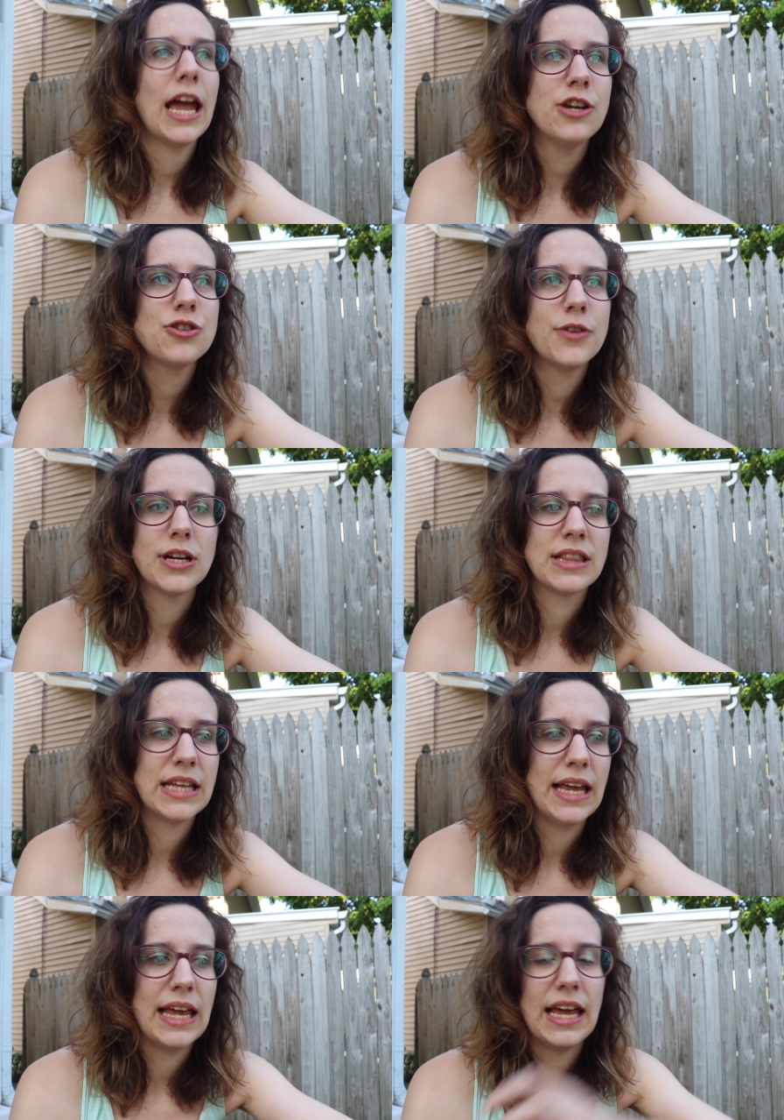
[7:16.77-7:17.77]
introverted
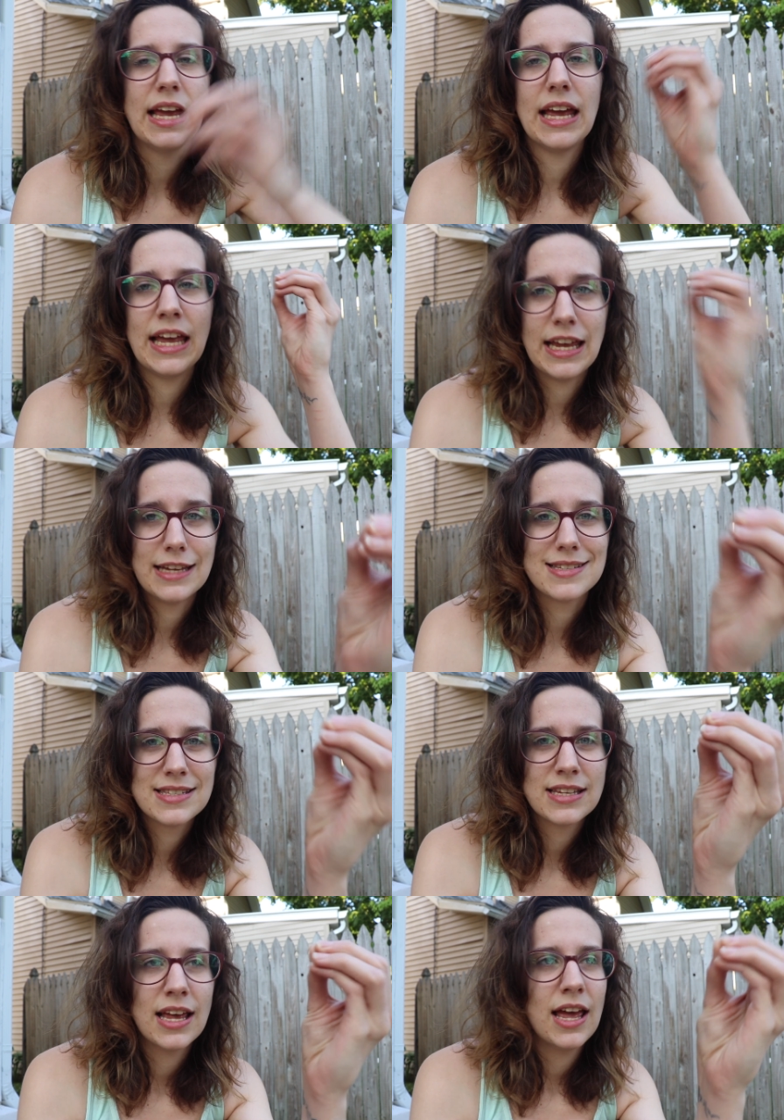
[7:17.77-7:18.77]
thinking
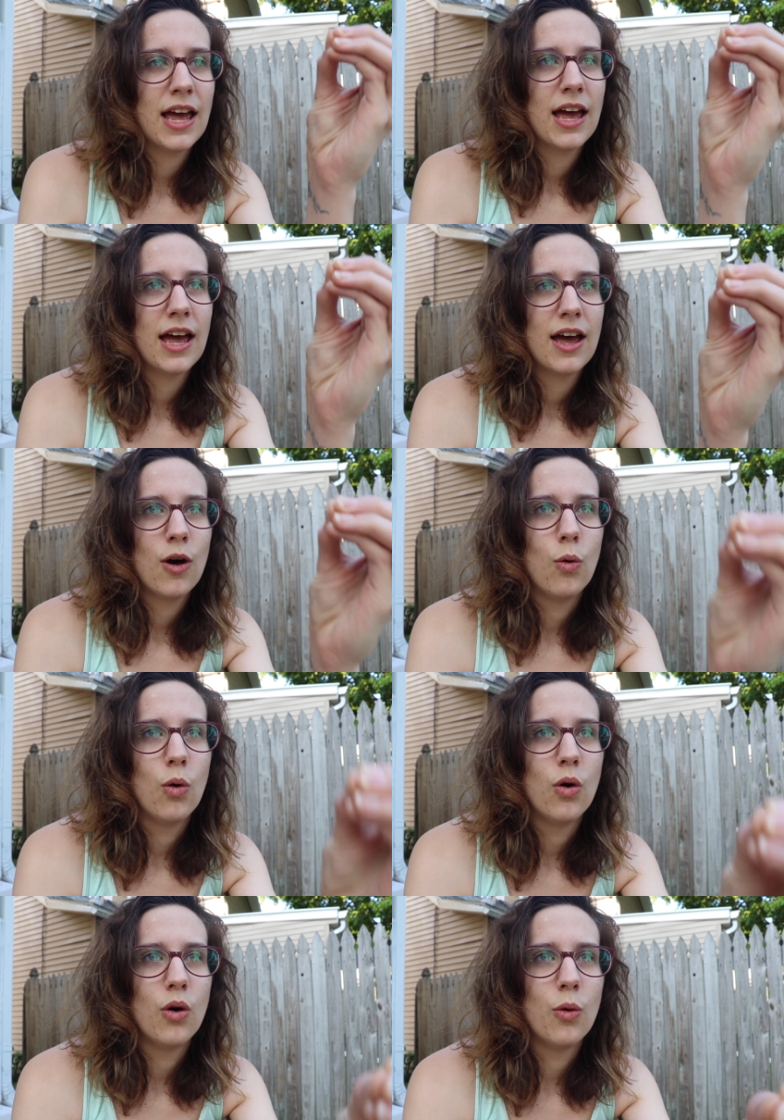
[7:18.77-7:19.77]
is
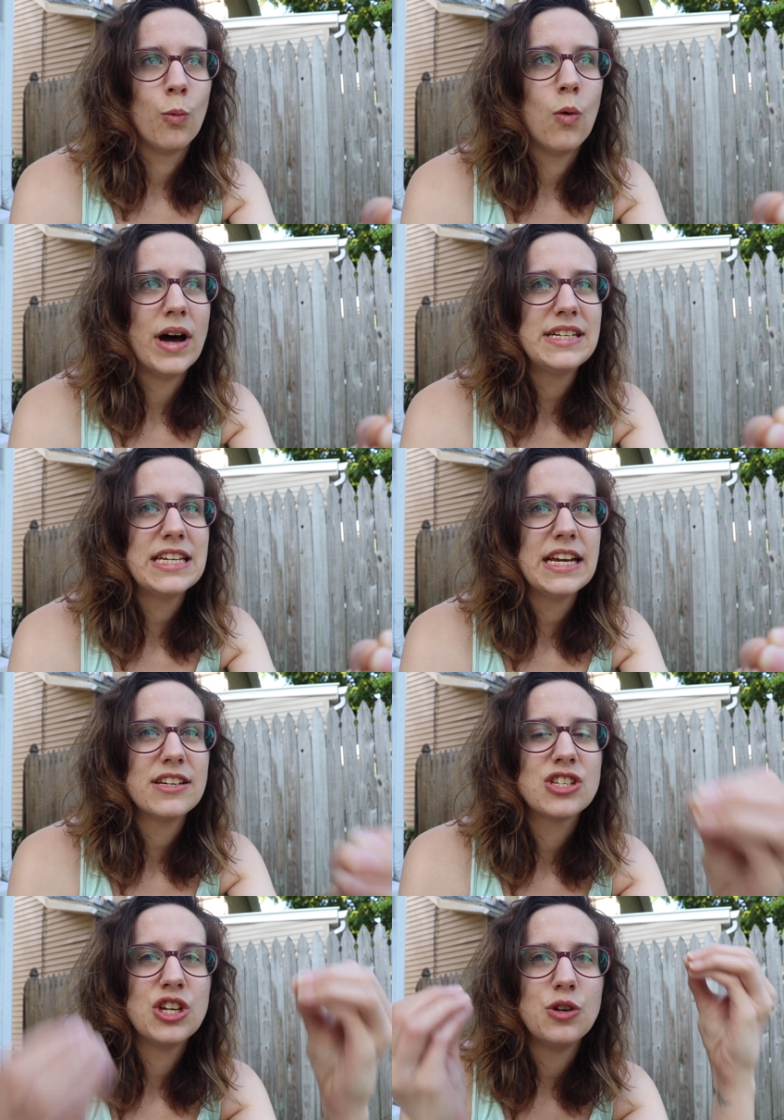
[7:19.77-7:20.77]

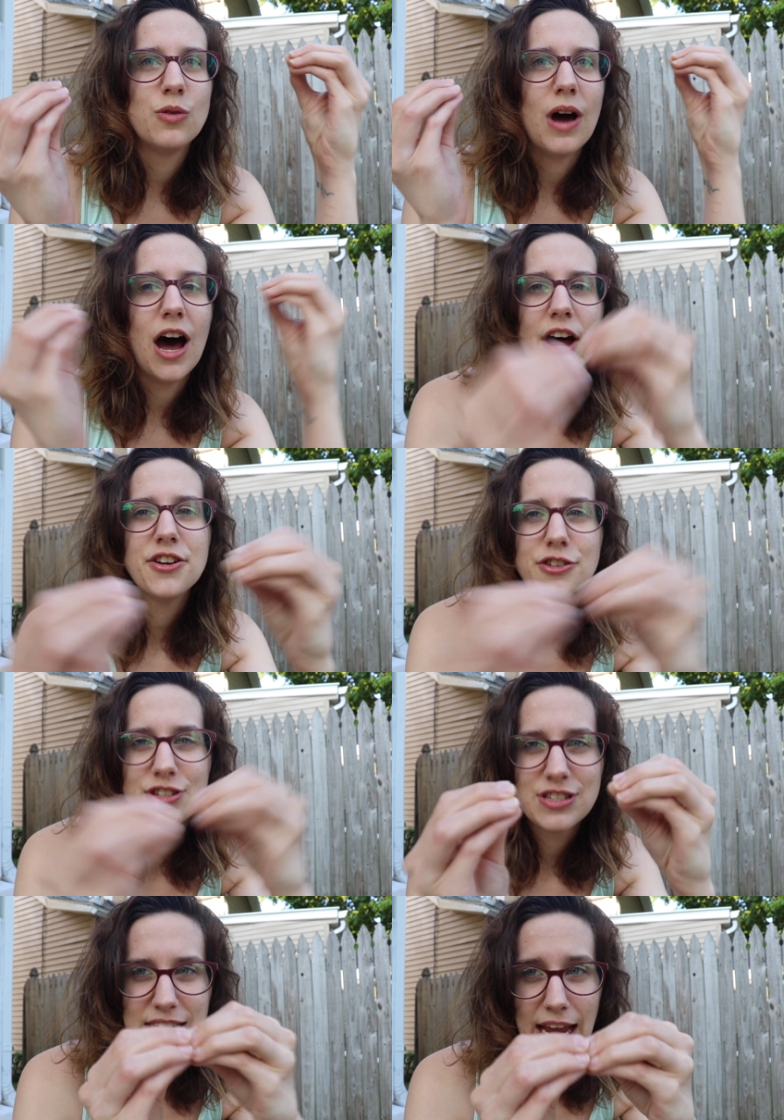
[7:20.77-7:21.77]
wanting to
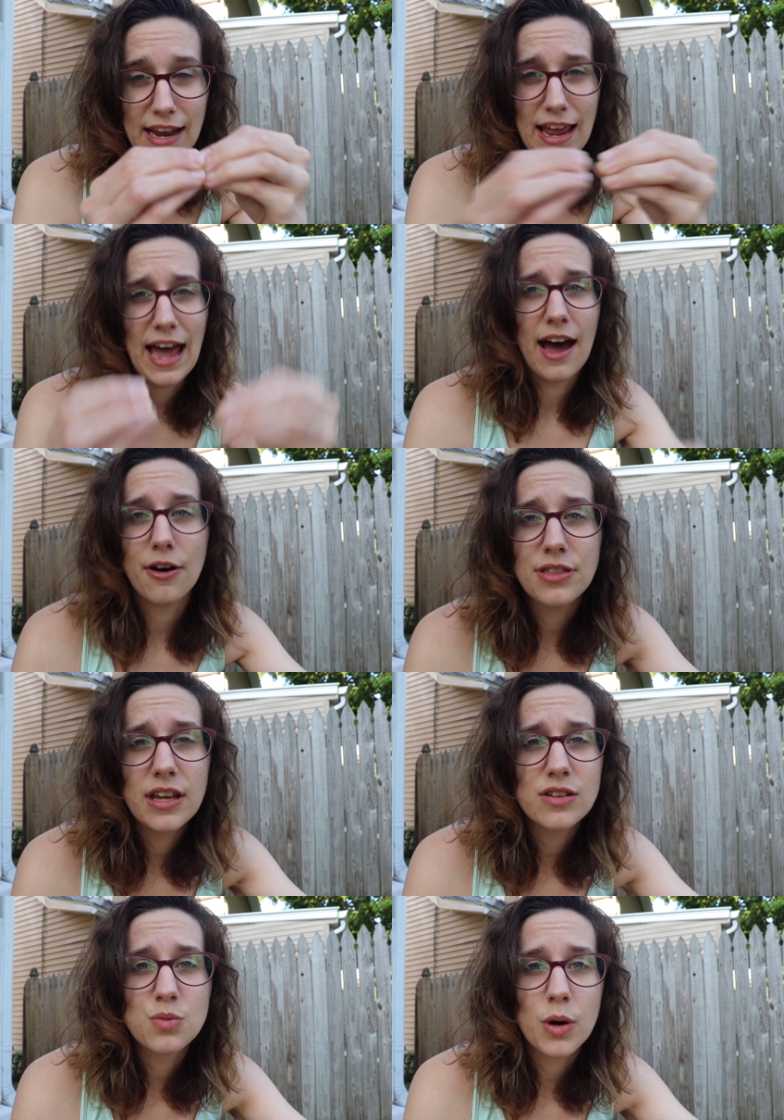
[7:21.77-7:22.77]
understand how
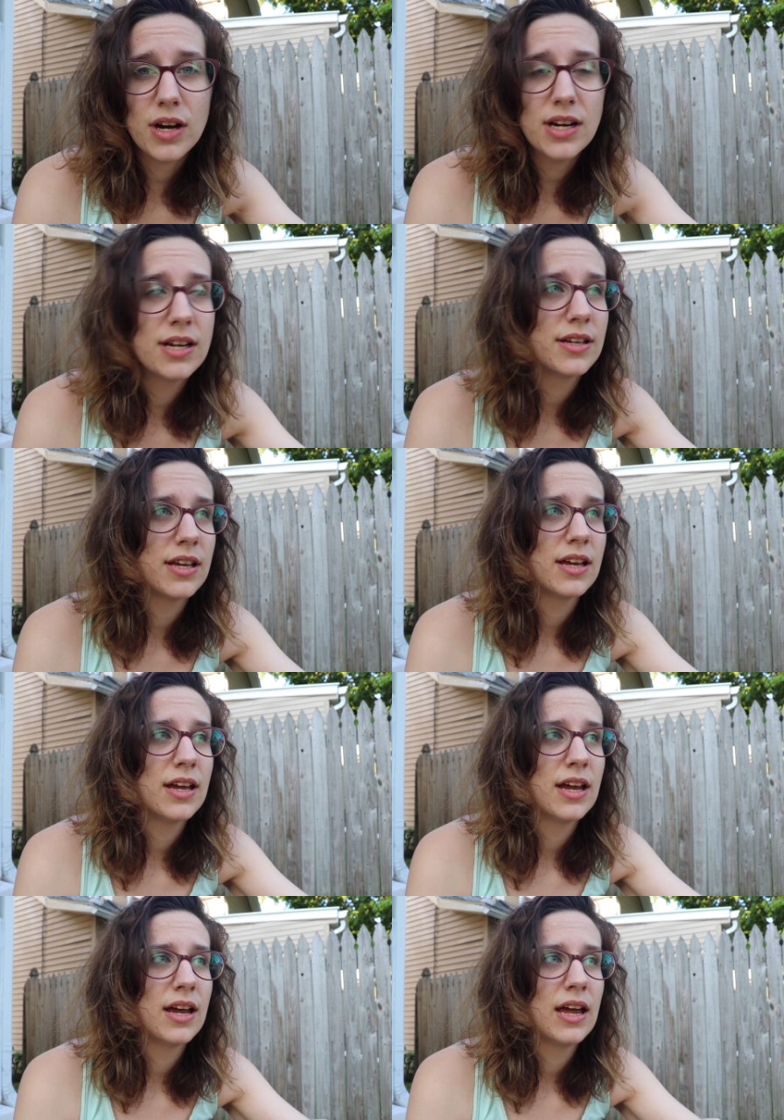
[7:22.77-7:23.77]
things work
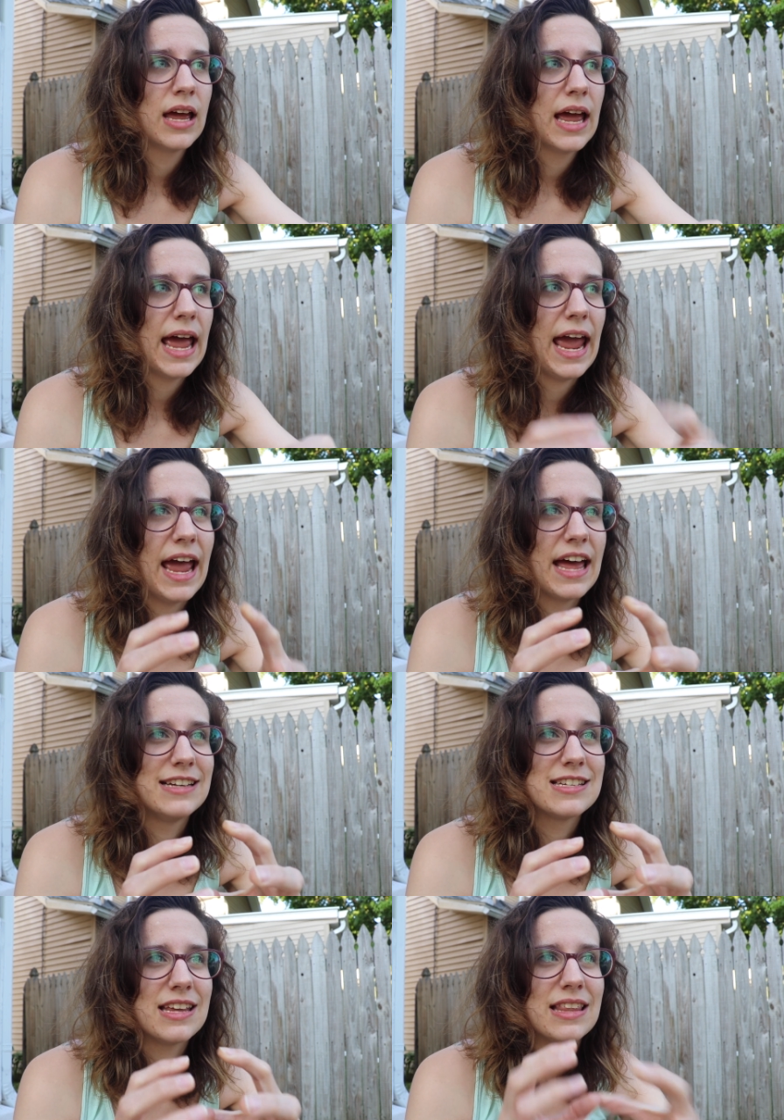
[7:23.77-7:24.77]

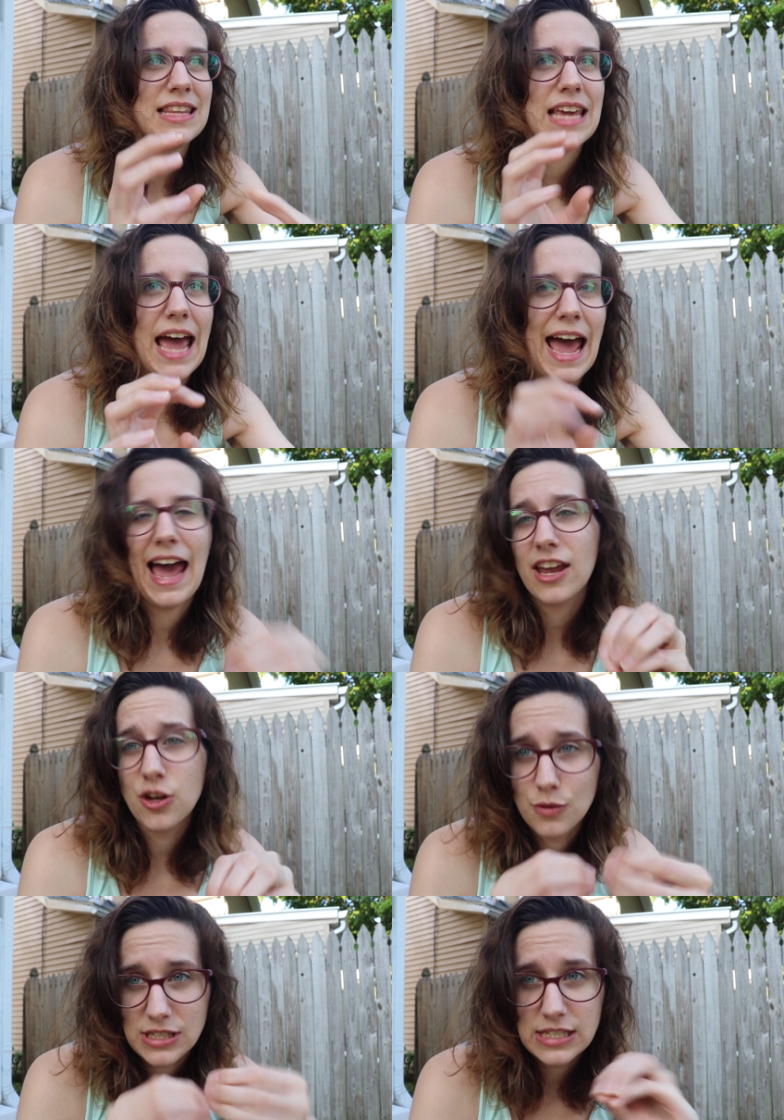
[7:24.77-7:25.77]
and the
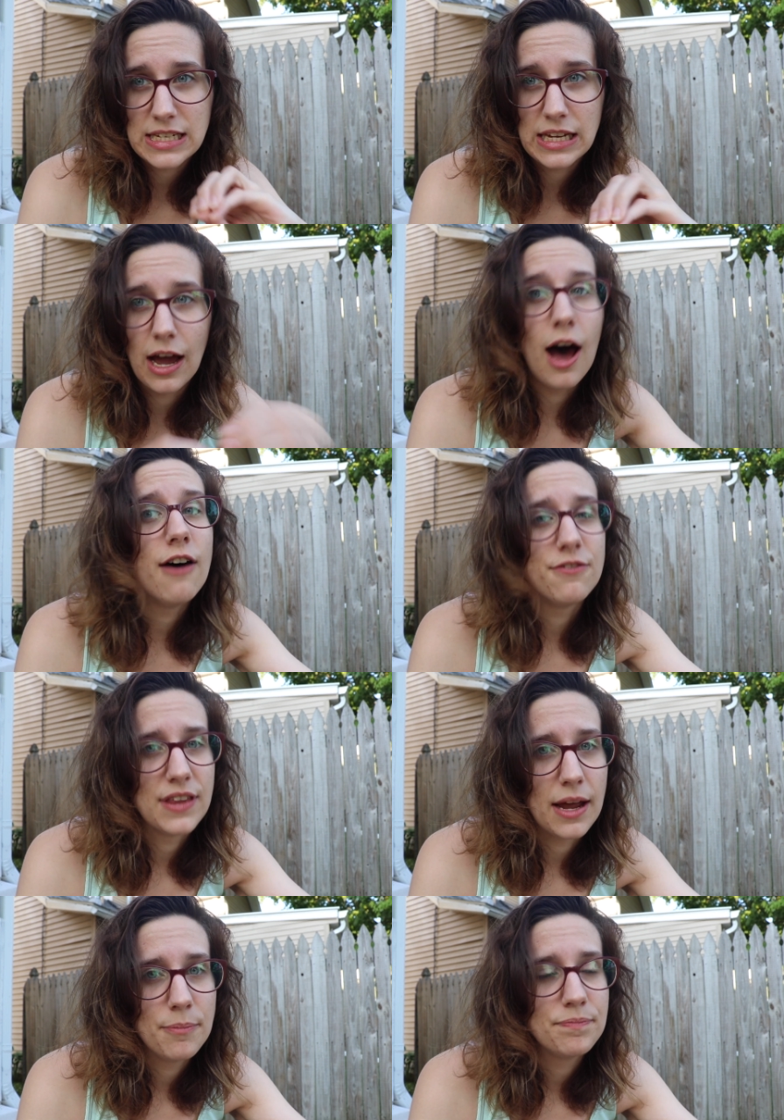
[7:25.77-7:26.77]
accuracy of
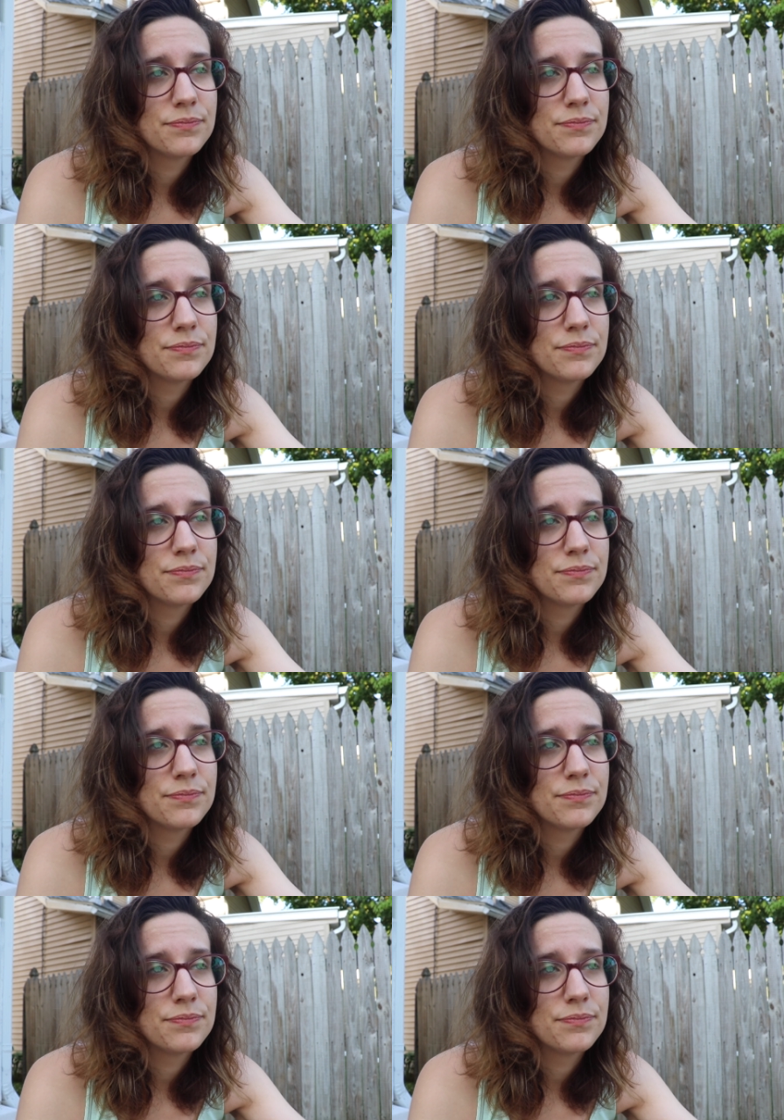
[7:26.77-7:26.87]
them.